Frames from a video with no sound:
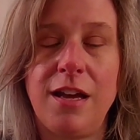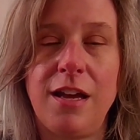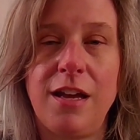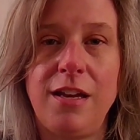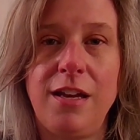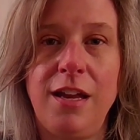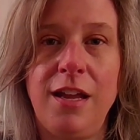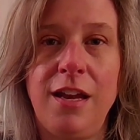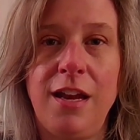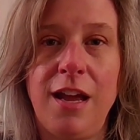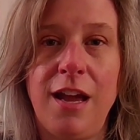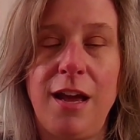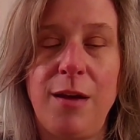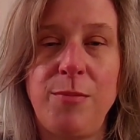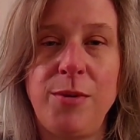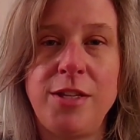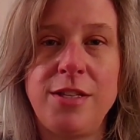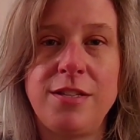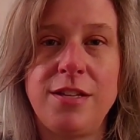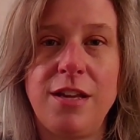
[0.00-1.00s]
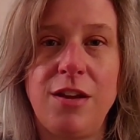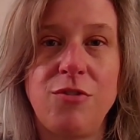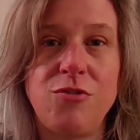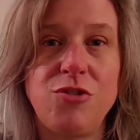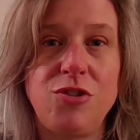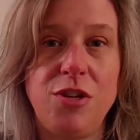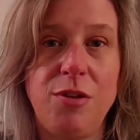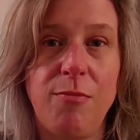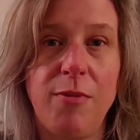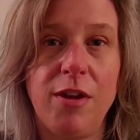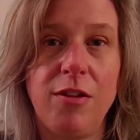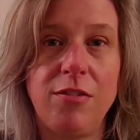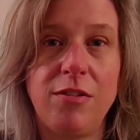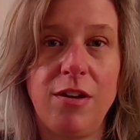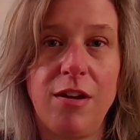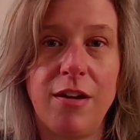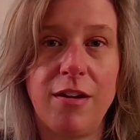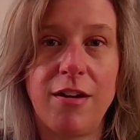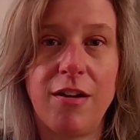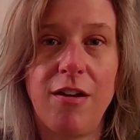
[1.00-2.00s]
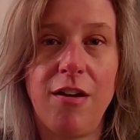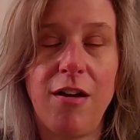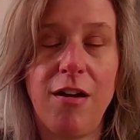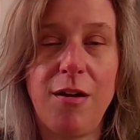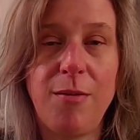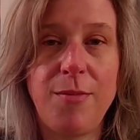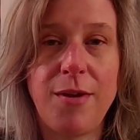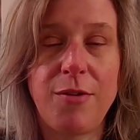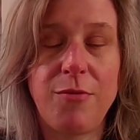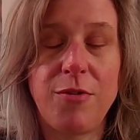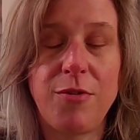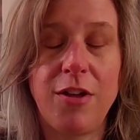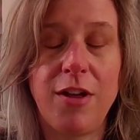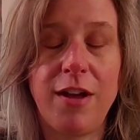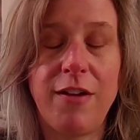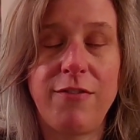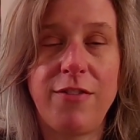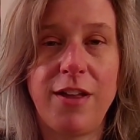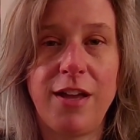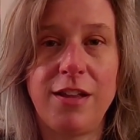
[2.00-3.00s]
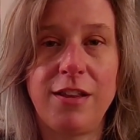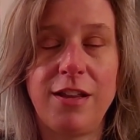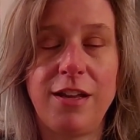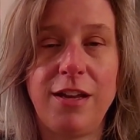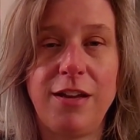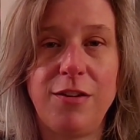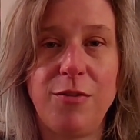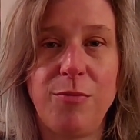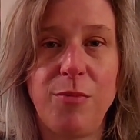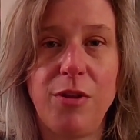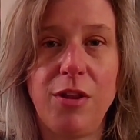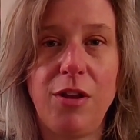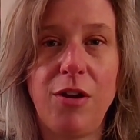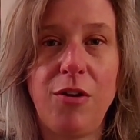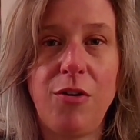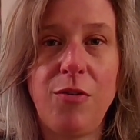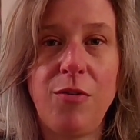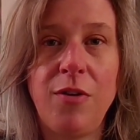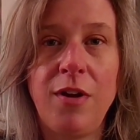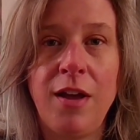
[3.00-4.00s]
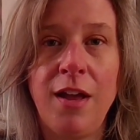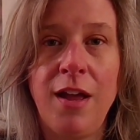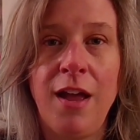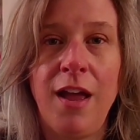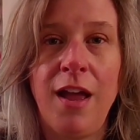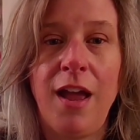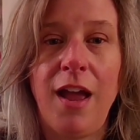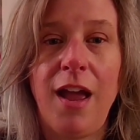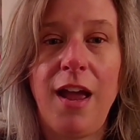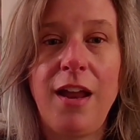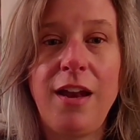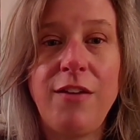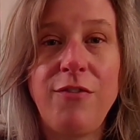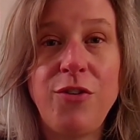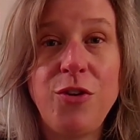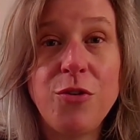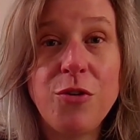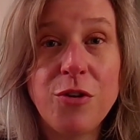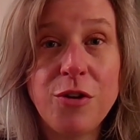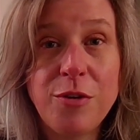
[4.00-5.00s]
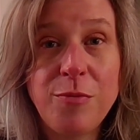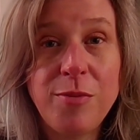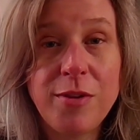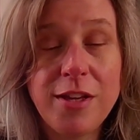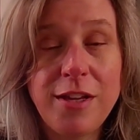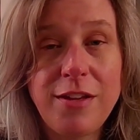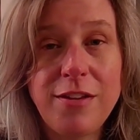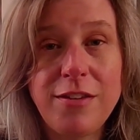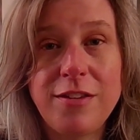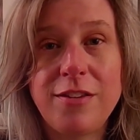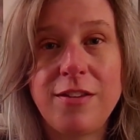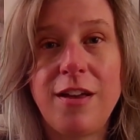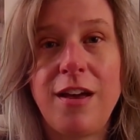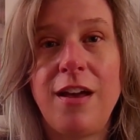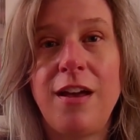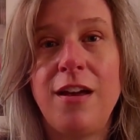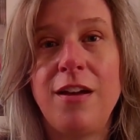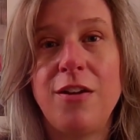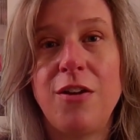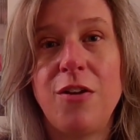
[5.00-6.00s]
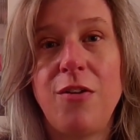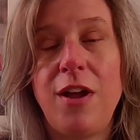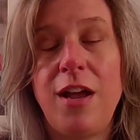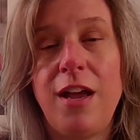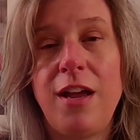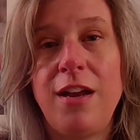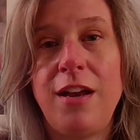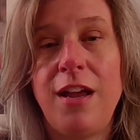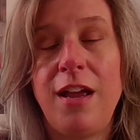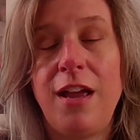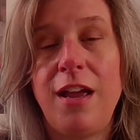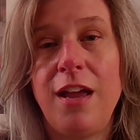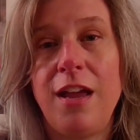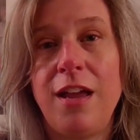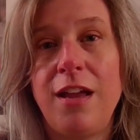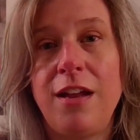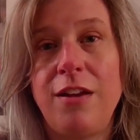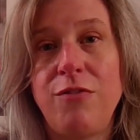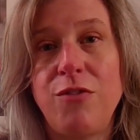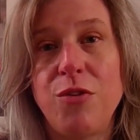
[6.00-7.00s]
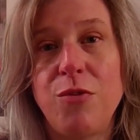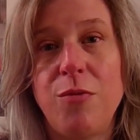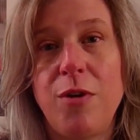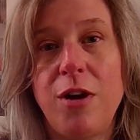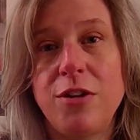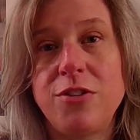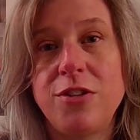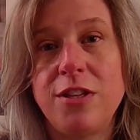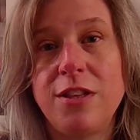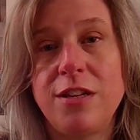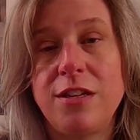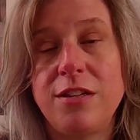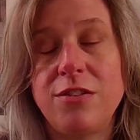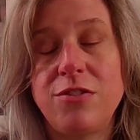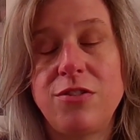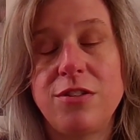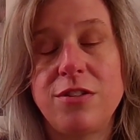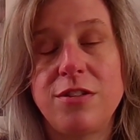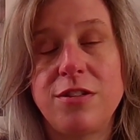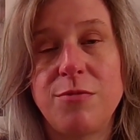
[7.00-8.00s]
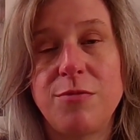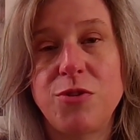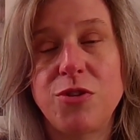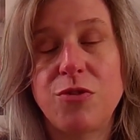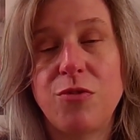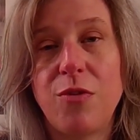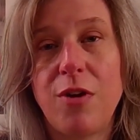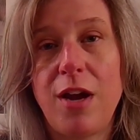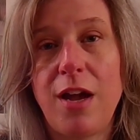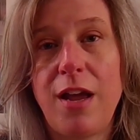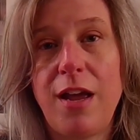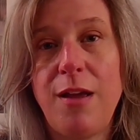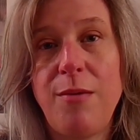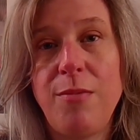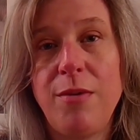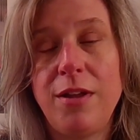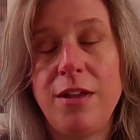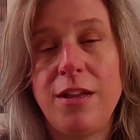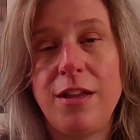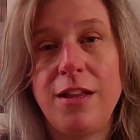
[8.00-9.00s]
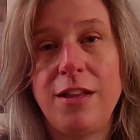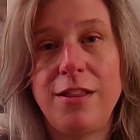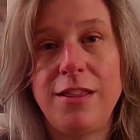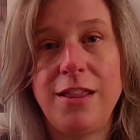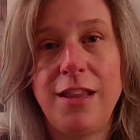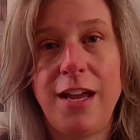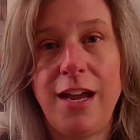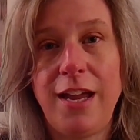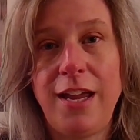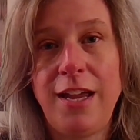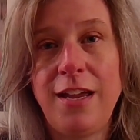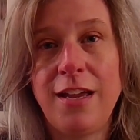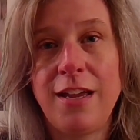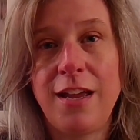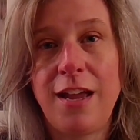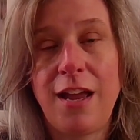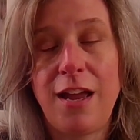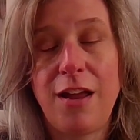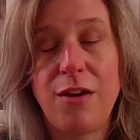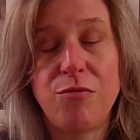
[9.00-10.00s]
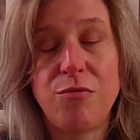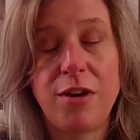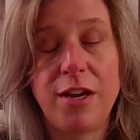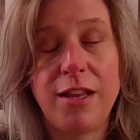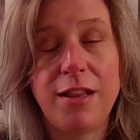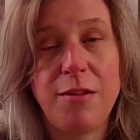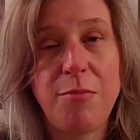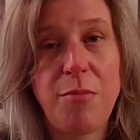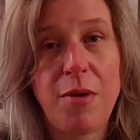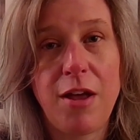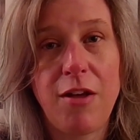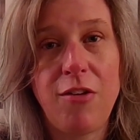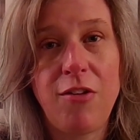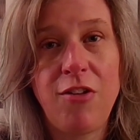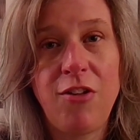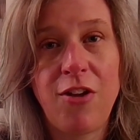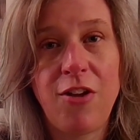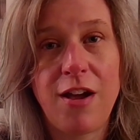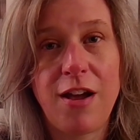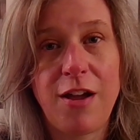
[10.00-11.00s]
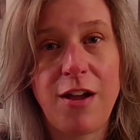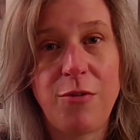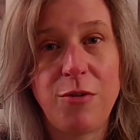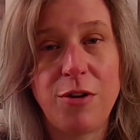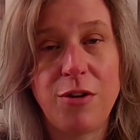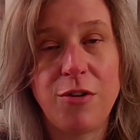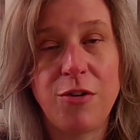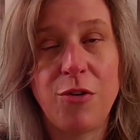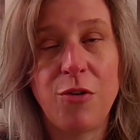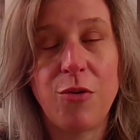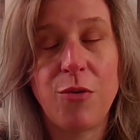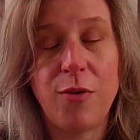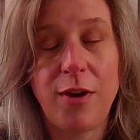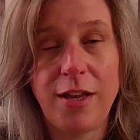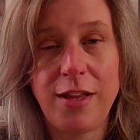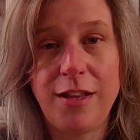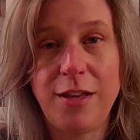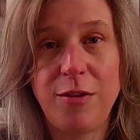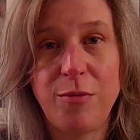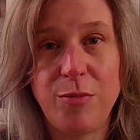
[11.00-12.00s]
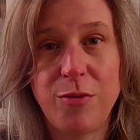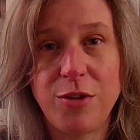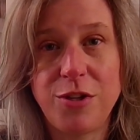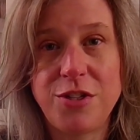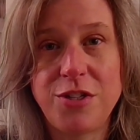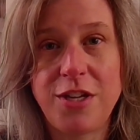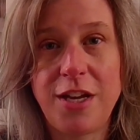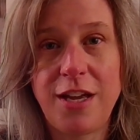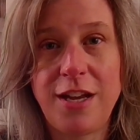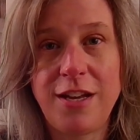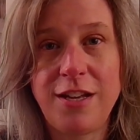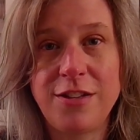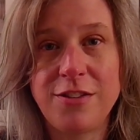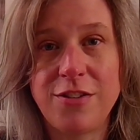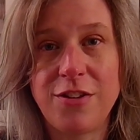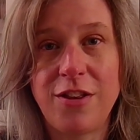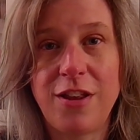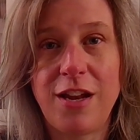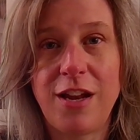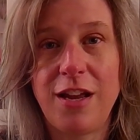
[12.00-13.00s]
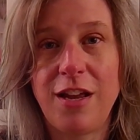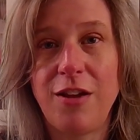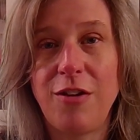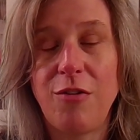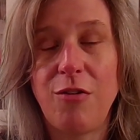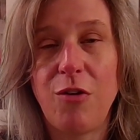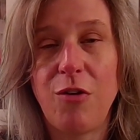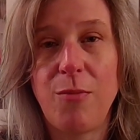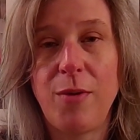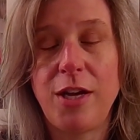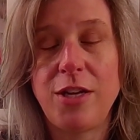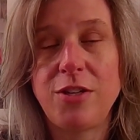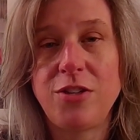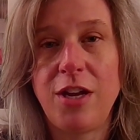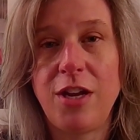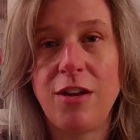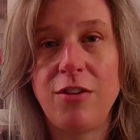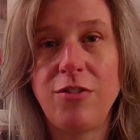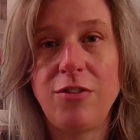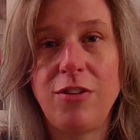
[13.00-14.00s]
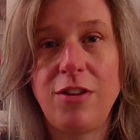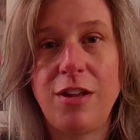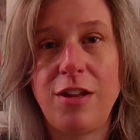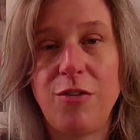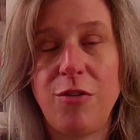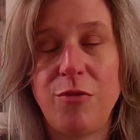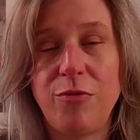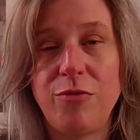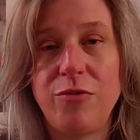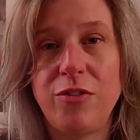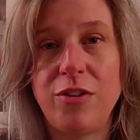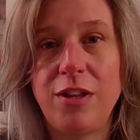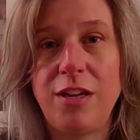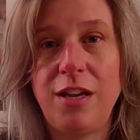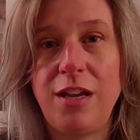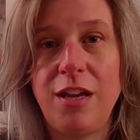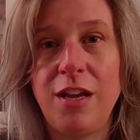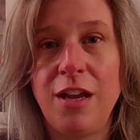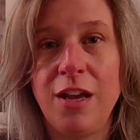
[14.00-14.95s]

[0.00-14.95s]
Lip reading: knithabits@gmail.com. I will have that linked below. And if you could please go ahead and, if you're watching this, just subscribe, like, and ring the bell. I would greatly appreciate it so that I can grow my channel and hopefully